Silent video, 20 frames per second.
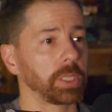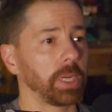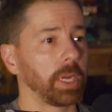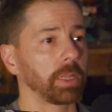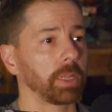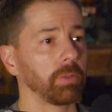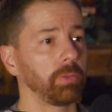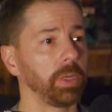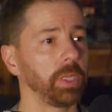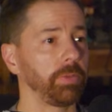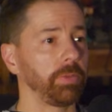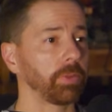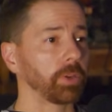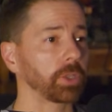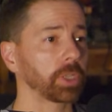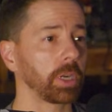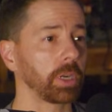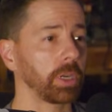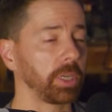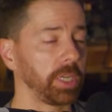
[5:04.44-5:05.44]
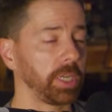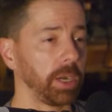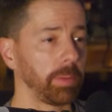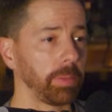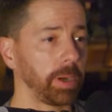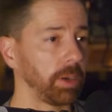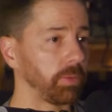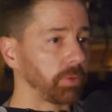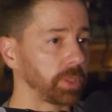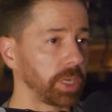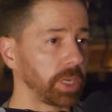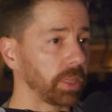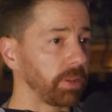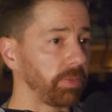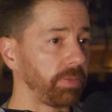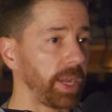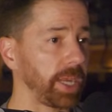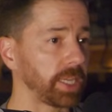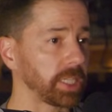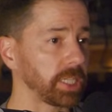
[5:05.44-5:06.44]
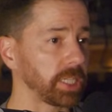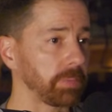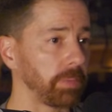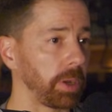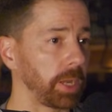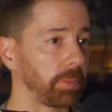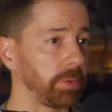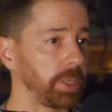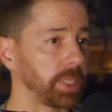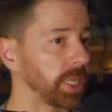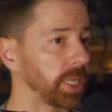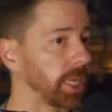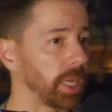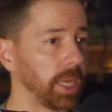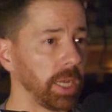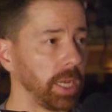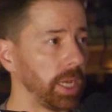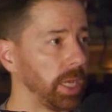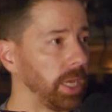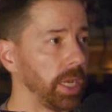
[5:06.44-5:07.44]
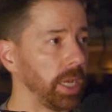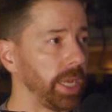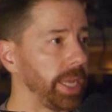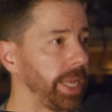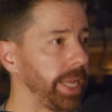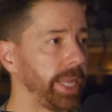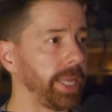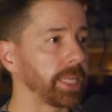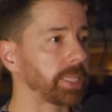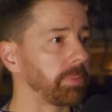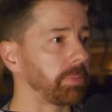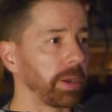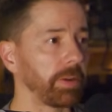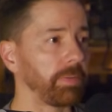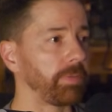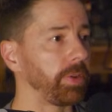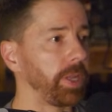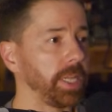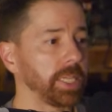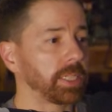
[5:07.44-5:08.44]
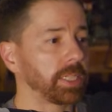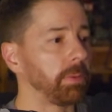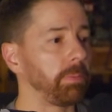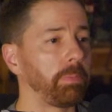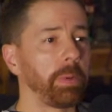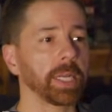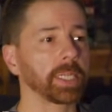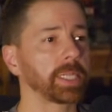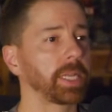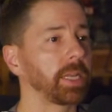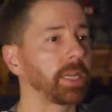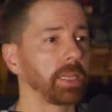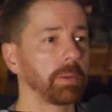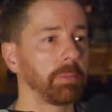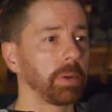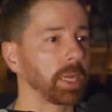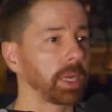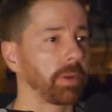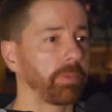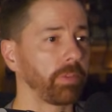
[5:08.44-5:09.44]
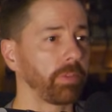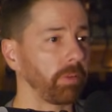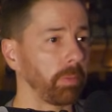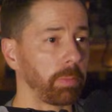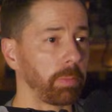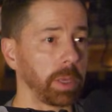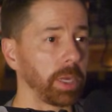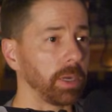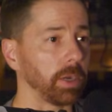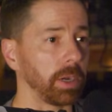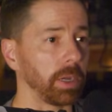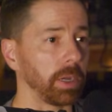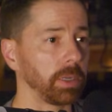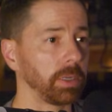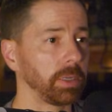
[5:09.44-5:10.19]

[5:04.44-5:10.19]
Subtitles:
not when he first got on the Yamaha. It was not the fastest bike, but he's like, it's the best handling bike I've ever been on.